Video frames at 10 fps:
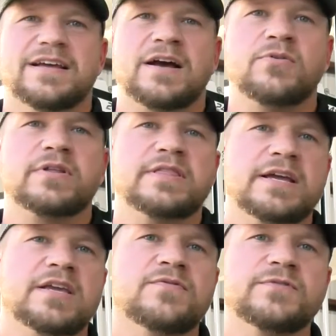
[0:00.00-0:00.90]
I want to
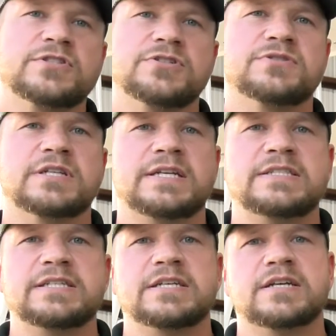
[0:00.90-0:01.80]
thank you for choosing
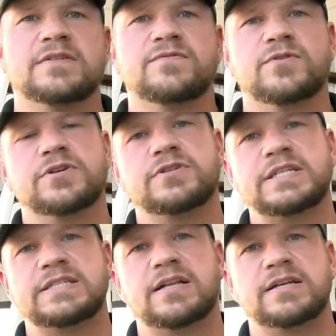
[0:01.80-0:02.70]
Easy In for your
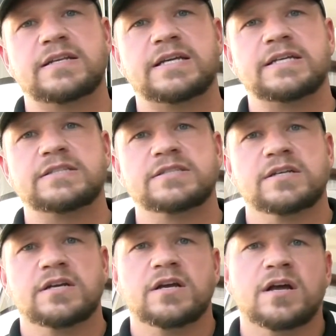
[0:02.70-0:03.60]
detailing needs.
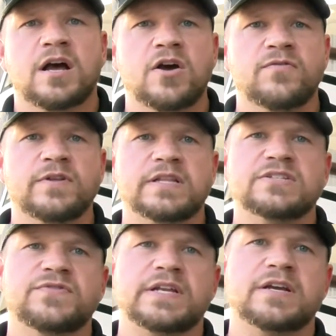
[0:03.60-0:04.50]
Hopefully
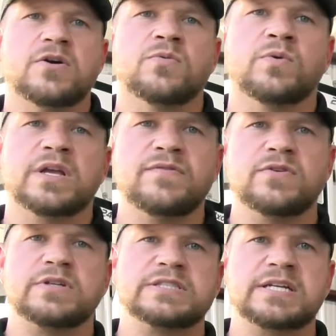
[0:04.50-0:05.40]
this video will give
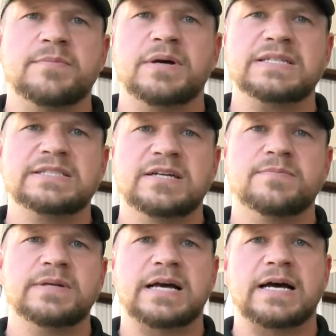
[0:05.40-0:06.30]
you the
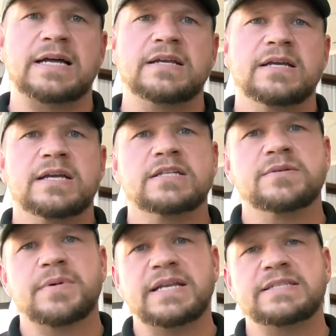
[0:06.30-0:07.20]
step-by-step guide
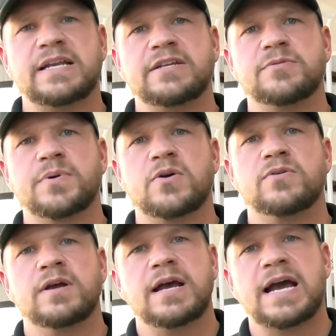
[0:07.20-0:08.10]
into maintaining your
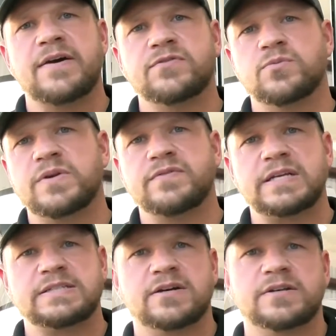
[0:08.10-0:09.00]
boat after we've
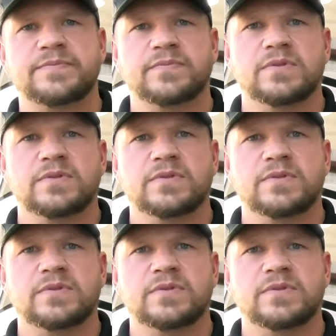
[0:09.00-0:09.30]
detailed it.